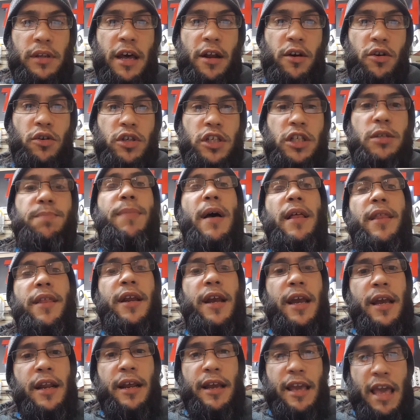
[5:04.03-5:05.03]
letter, spell
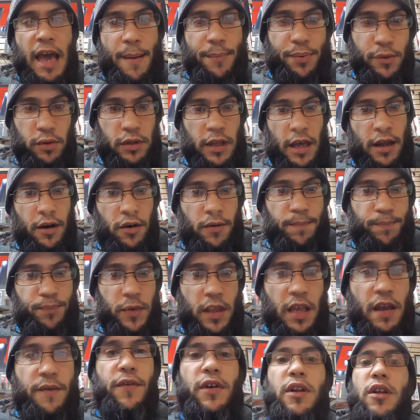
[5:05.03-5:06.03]
it in a capital letter.
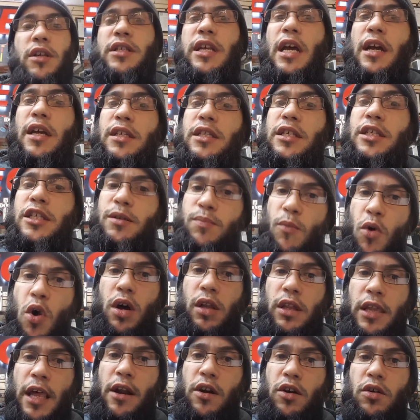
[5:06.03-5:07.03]
If it looks like it's a
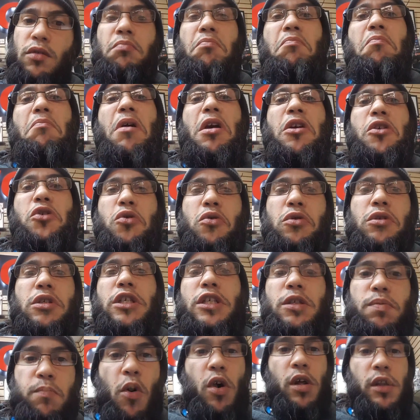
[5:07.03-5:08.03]
small letter, make sure it's
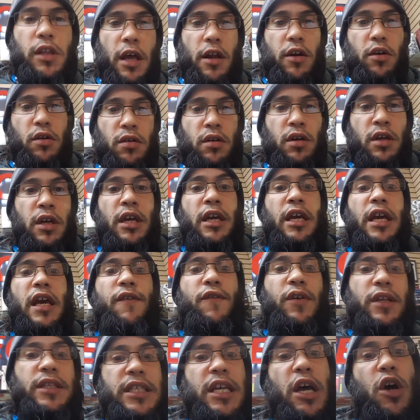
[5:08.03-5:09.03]
a small letter.
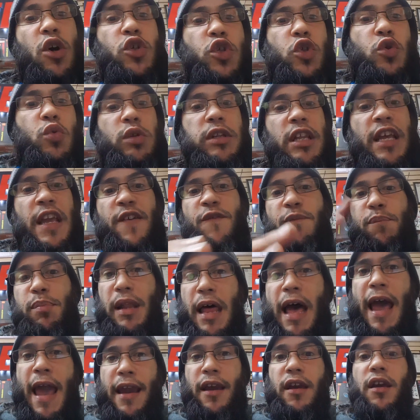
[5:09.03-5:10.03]
If it tells you leave
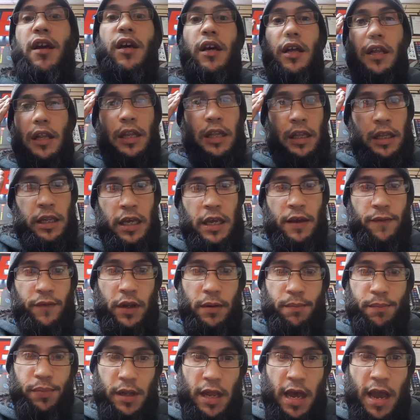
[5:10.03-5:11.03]
blank, leave
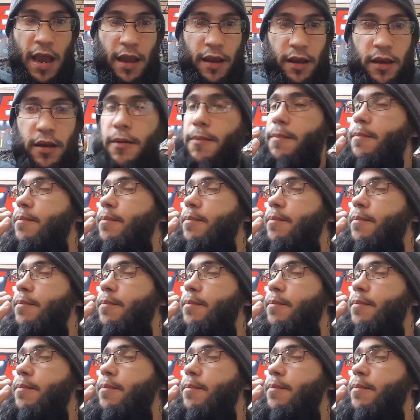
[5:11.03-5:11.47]
it blank.